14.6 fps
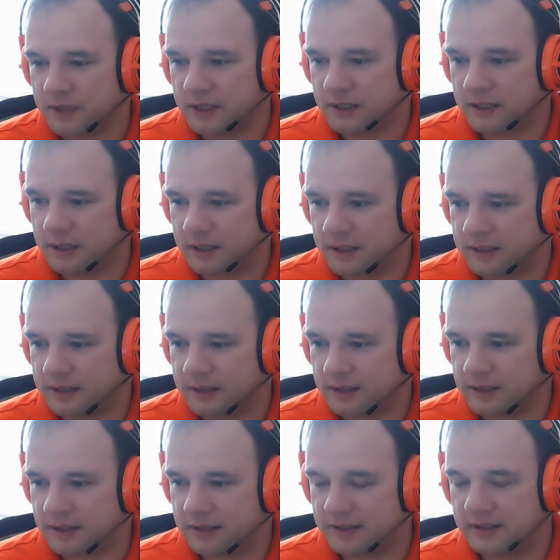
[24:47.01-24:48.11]

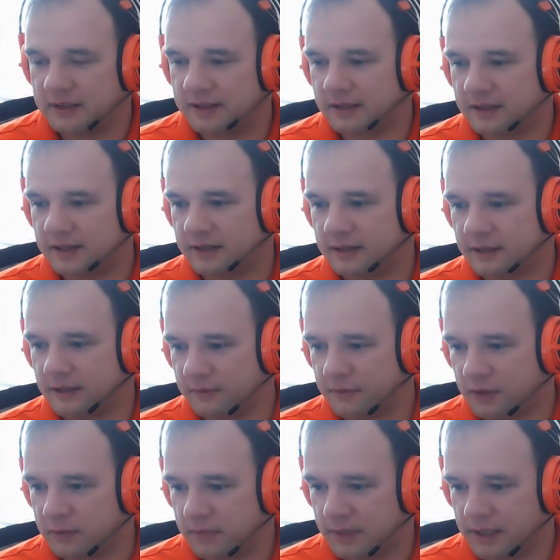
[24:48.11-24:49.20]

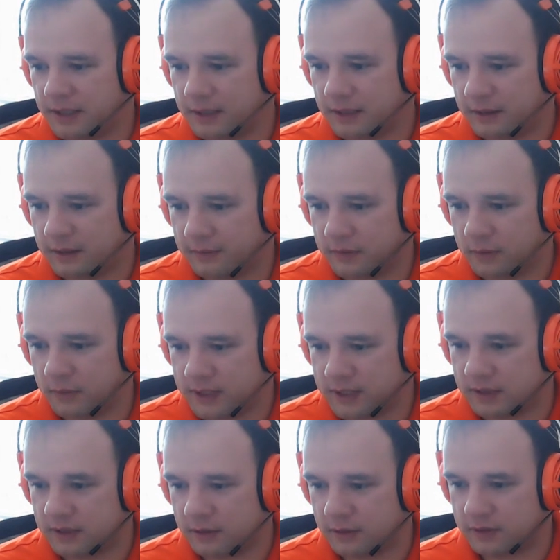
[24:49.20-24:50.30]
interviewed me a few weeks ago,